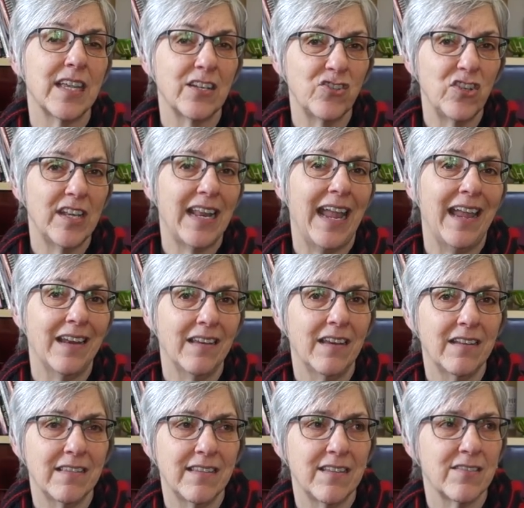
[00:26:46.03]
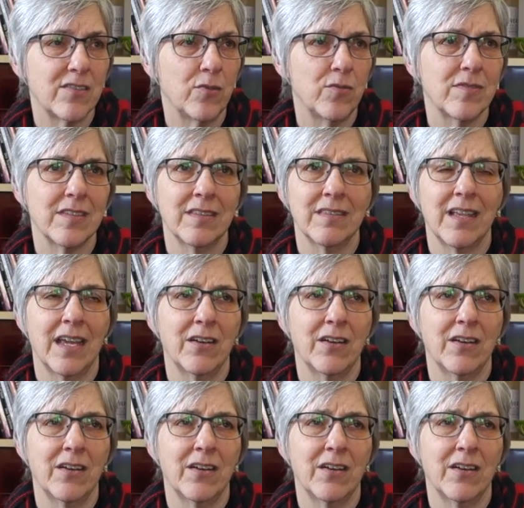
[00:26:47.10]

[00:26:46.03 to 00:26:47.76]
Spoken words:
like she had hand knitted these suits in,